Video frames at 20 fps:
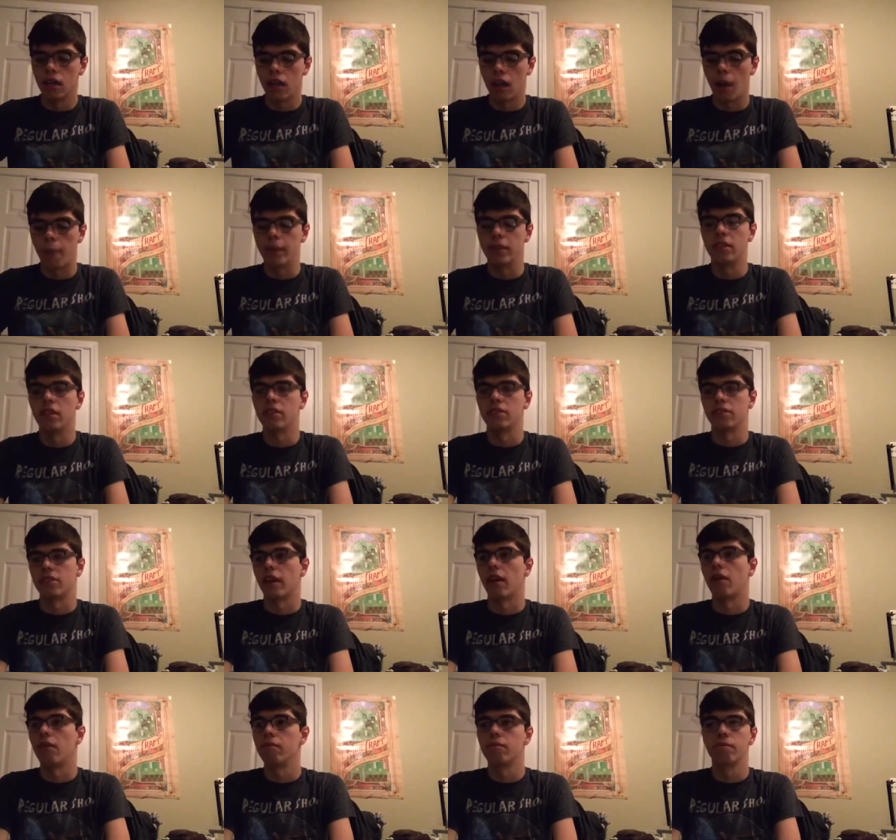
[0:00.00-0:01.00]
I mean, it doesn't
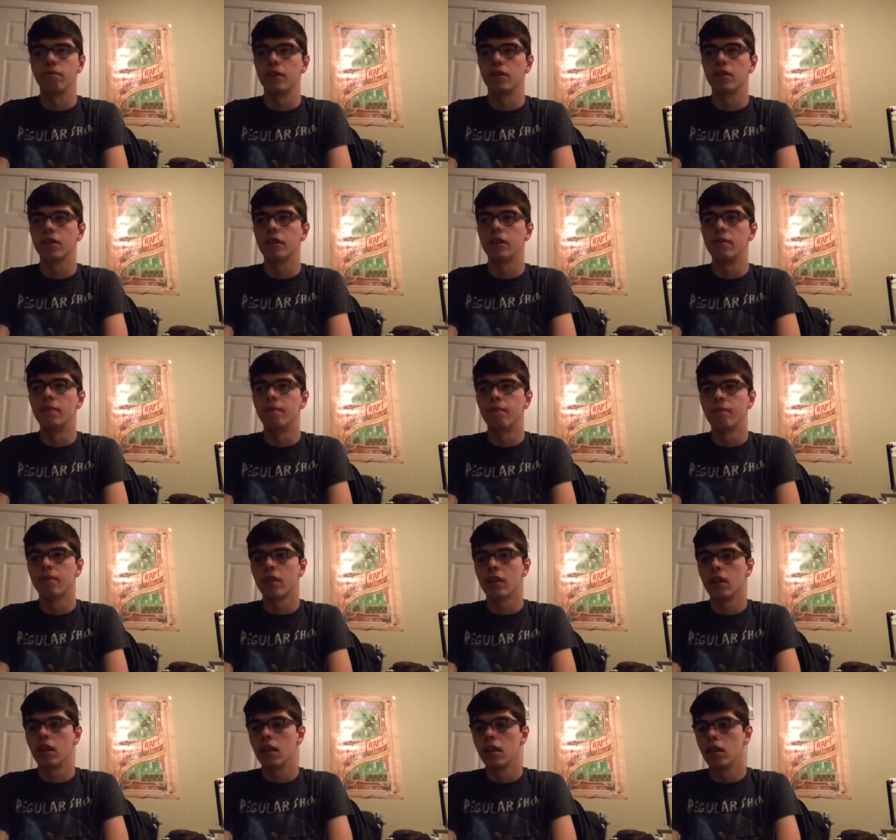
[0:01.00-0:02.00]
sound very good.
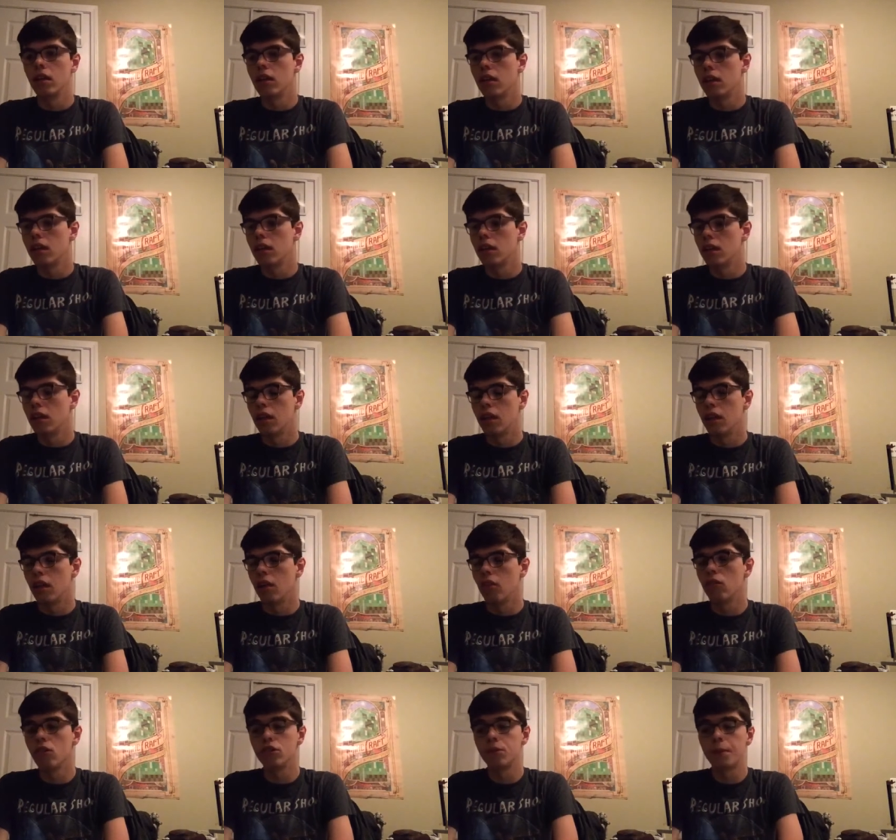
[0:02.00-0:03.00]

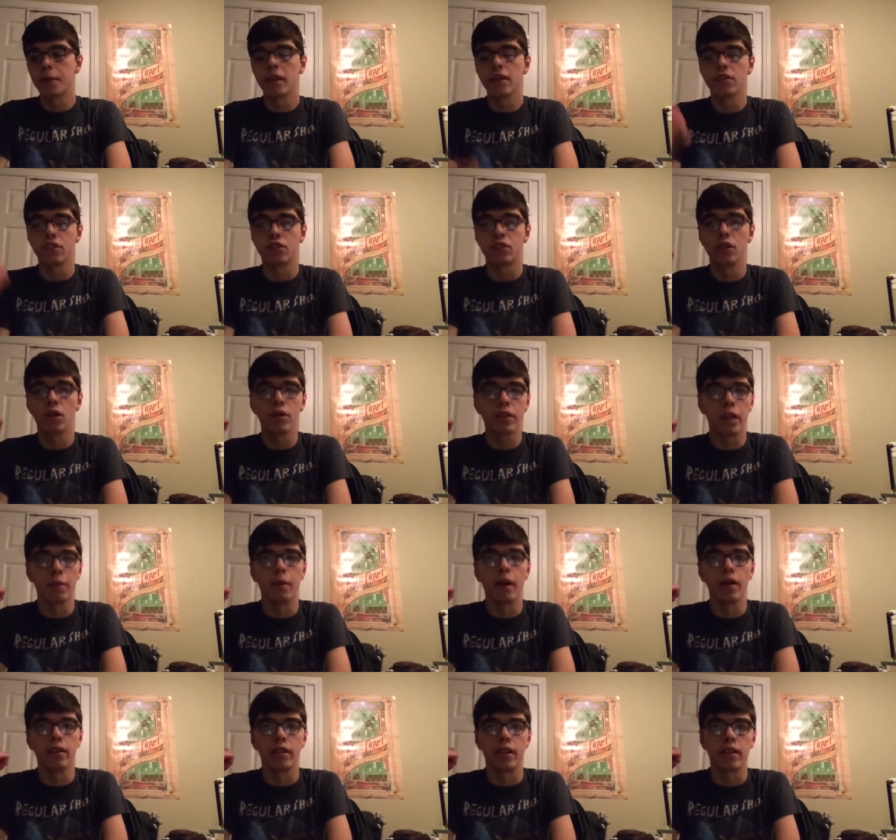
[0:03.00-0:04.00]
Well, it's because the show came
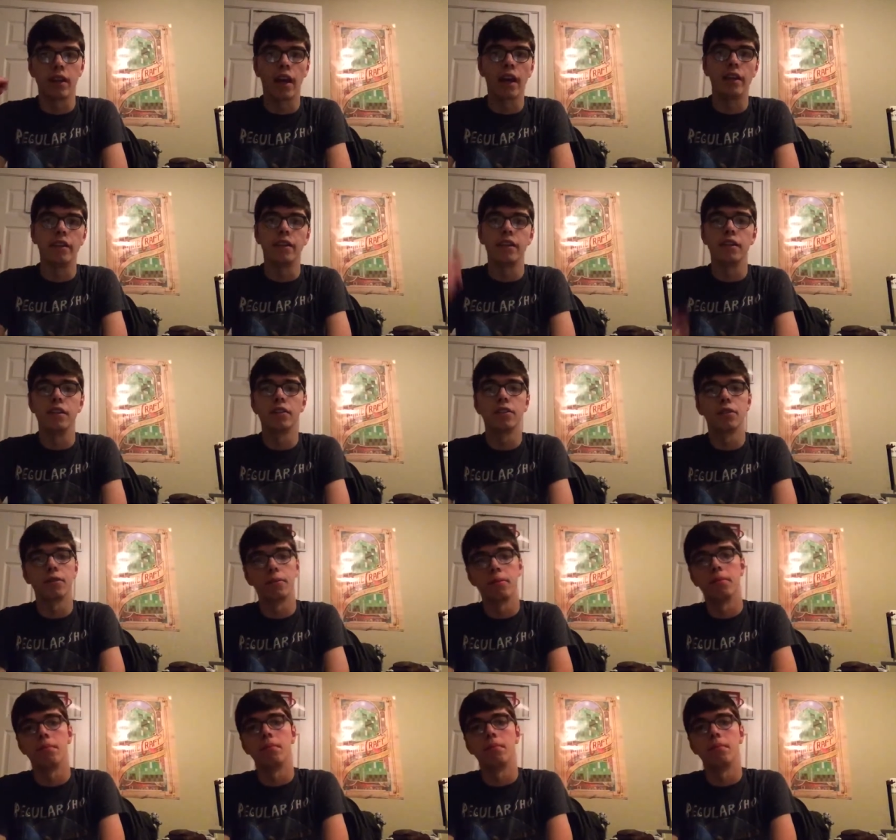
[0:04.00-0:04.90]
out in the 90s,